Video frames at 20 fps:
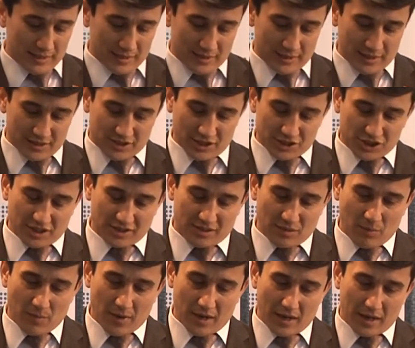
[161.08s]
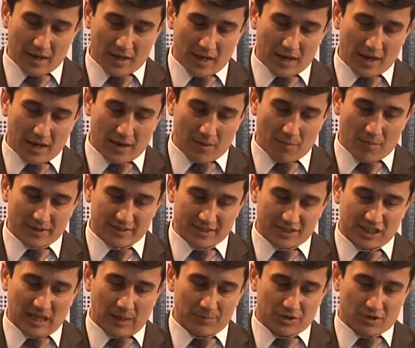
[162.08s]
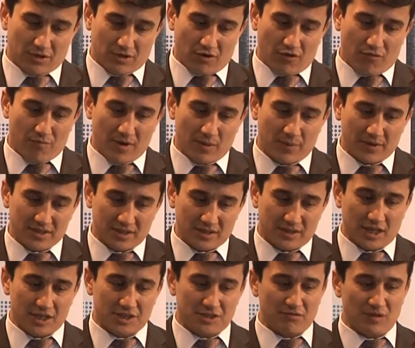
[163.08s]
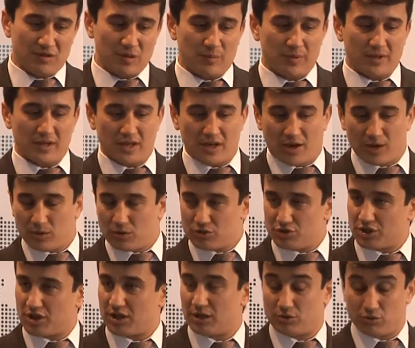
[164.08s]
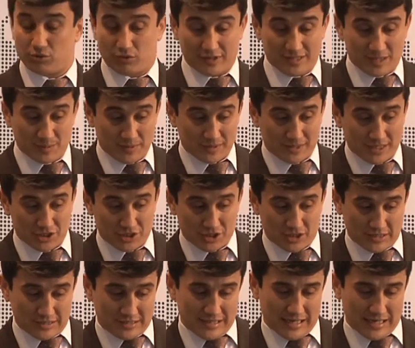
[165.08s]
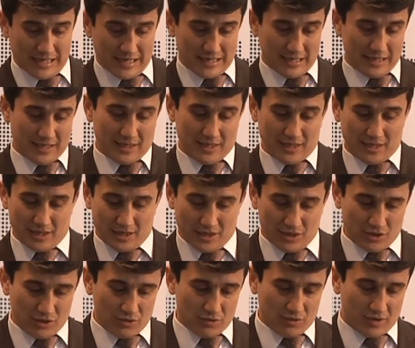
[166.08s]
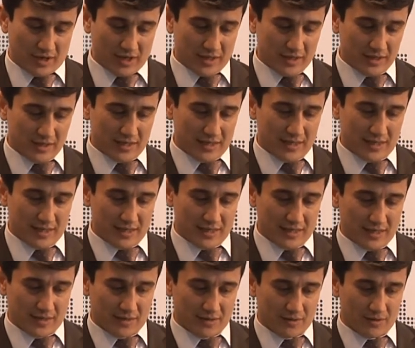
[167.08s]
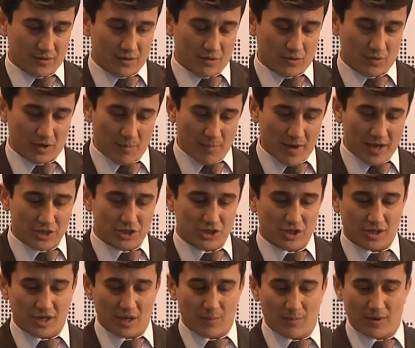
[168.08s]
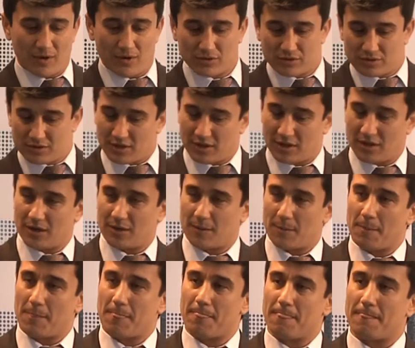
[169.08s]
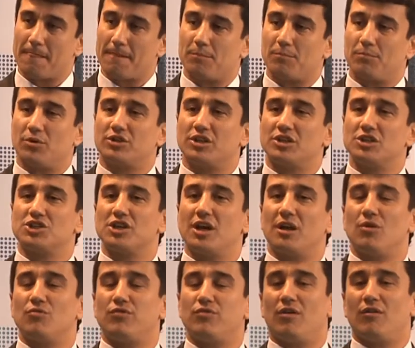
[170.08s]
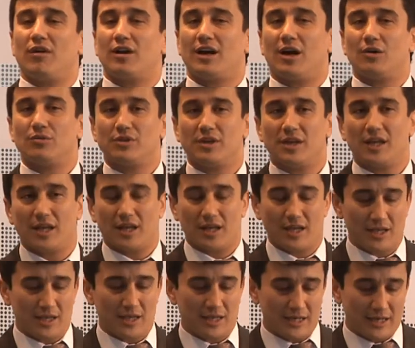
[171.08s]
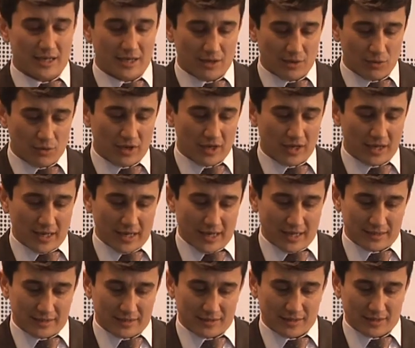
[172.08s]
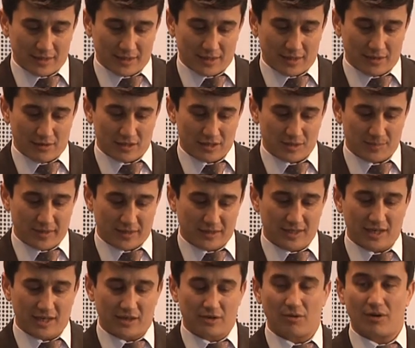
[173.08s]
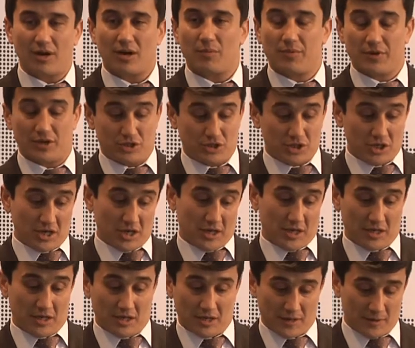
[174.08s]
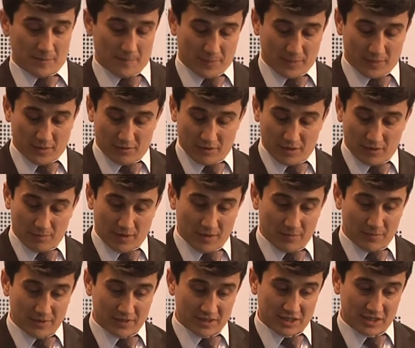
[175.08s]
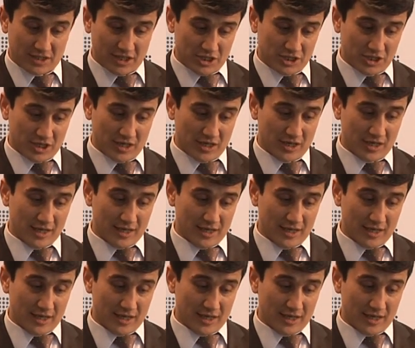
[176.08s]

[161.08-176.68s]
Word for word: Ladies and gentlemen, um, the subject of my presentation will be ecological tourism in Tajikistan. You can, uh, you know, imagine about the uh, potential of our country looking at a uh, spectacular picture uh, in my presentation.